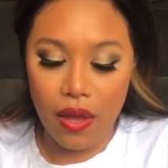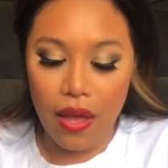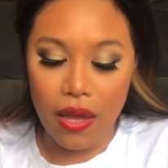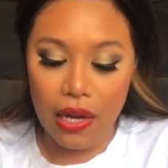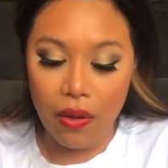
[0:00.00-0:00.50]

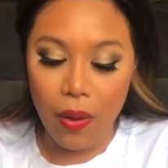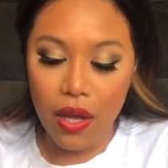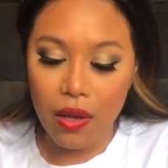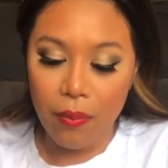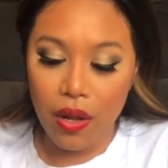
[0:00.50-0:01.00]

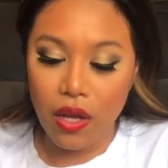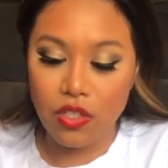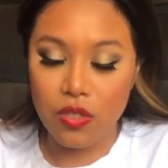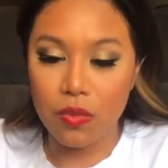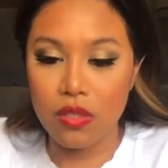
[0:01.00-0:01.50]
anyway, but I
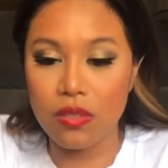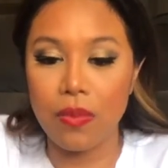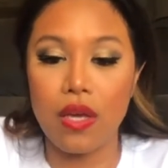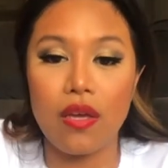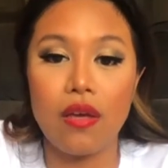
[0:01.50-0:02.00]
just wanted to
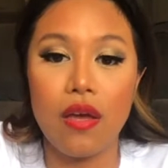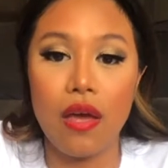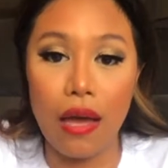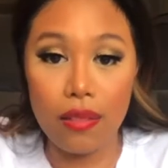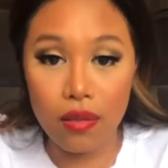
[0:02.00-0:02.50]
be
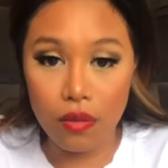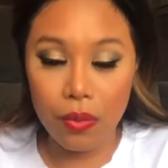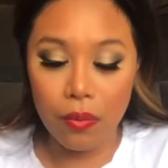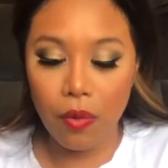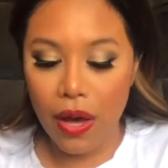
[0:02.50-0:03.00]
a little
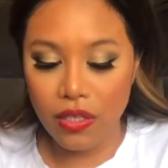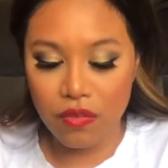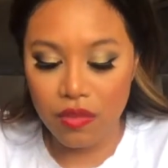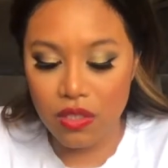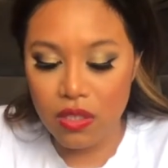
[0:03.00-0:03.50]
bit more
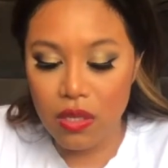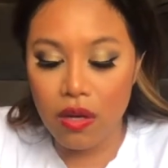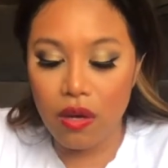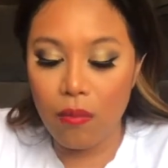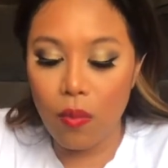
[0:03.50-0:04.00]
active this
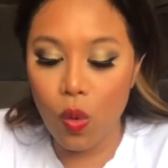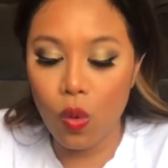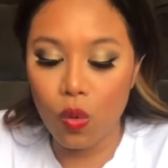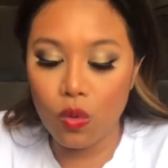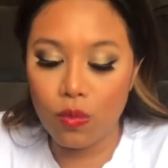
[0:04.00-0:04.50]
year,
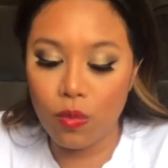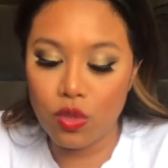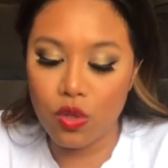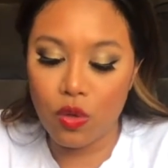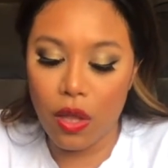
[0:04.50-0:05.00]
more
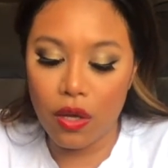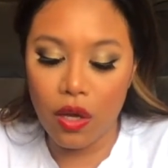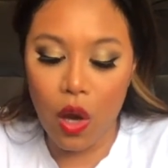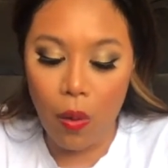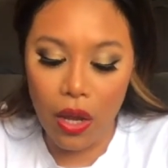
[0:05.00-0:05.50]
so like
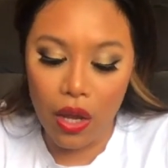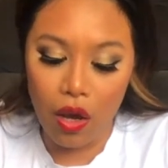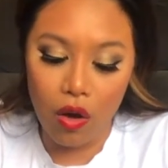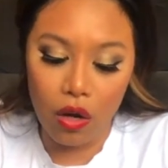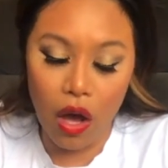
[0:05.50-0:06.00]
going
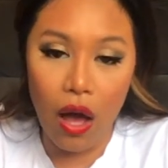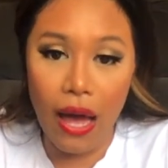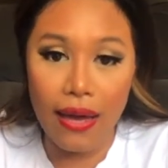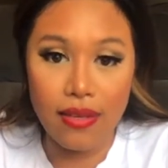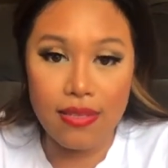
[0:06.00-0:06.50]
on
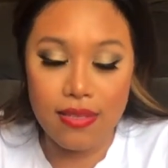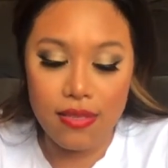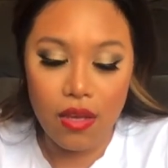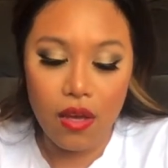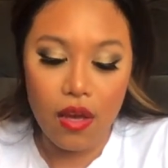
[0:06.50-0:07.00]
hikes,
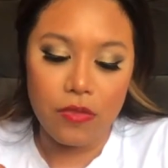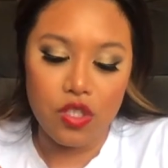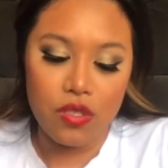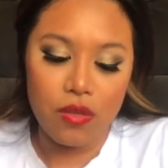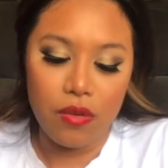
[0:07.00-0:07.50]

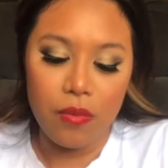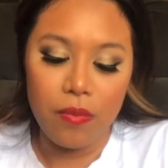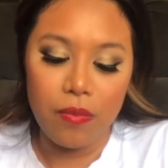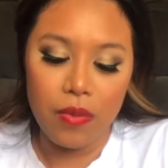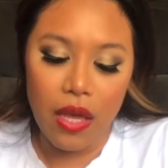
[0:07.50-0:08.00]
just
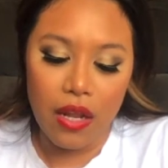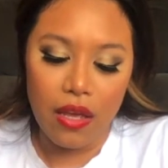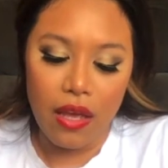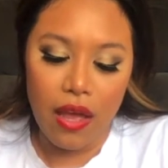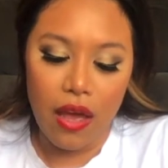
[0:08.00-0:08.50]

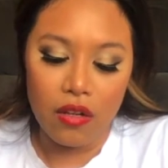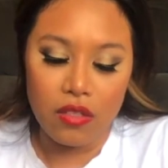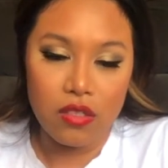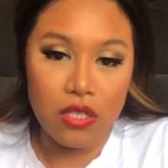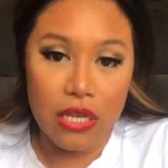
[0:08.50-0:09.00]
getting out
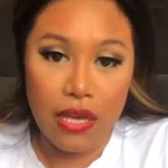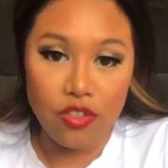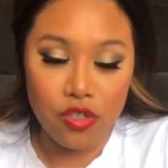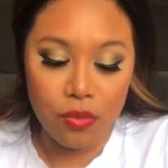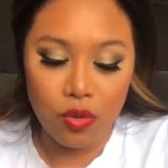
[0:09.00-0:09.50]
to
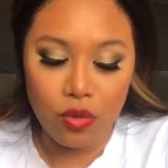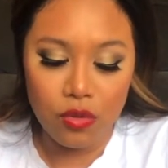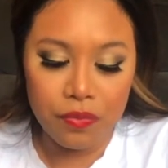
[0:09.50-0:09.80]
nature more.